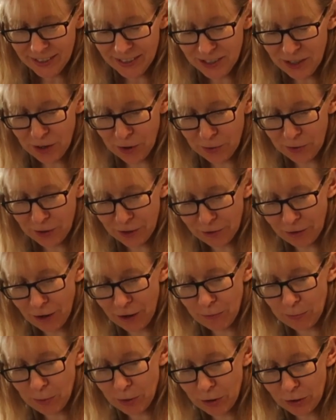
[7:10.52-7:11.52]
So if
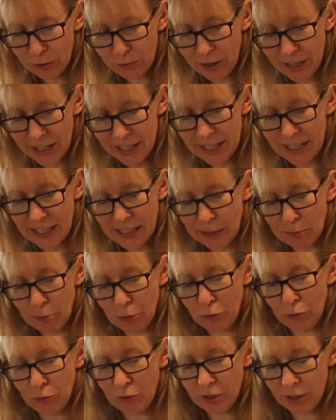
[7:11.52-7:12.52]
I put 3
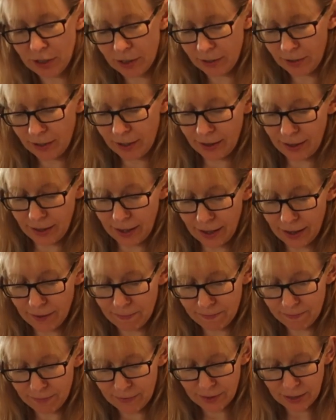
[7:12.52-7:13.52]
teaspoons in there,
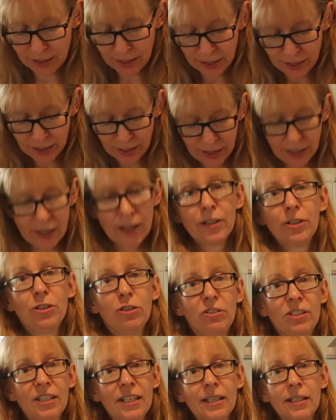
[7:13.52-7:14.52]

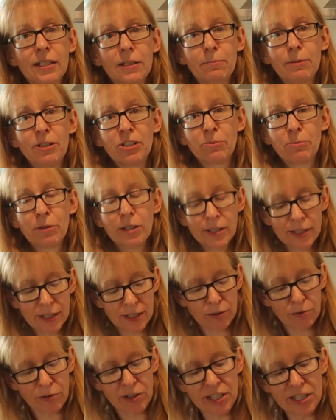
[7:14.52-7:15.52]
New Zealand measurements,
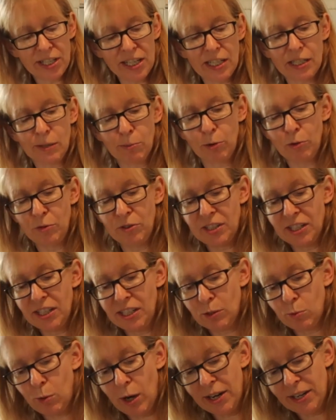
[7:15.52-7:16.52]
3 teaspoons
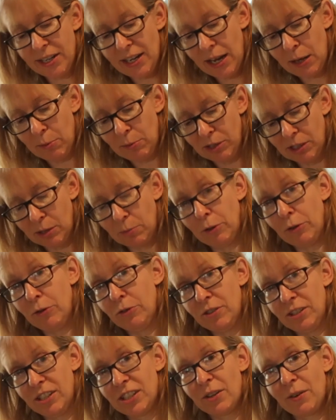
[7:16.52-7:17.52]
is 1
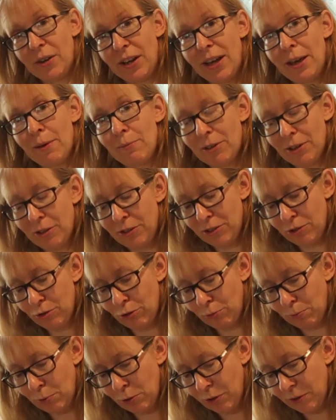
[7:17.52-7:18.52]
tablespoon. So I am going to
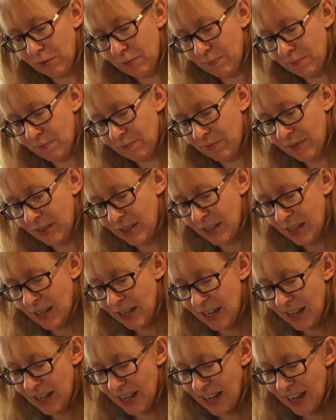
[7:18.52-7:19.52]
have put
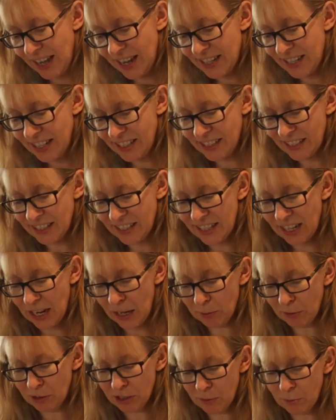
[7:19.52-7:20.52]
a decent
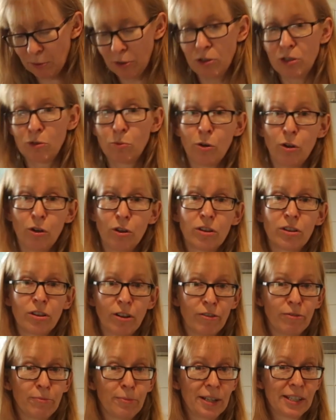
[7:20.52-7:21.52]
tablespoon's worth
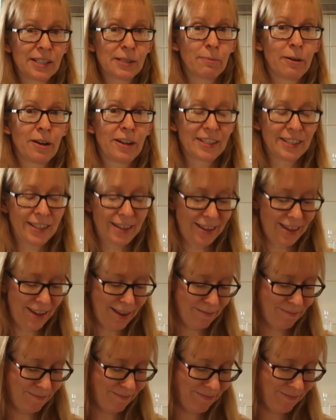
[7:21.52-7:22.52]
of mixed spice in there.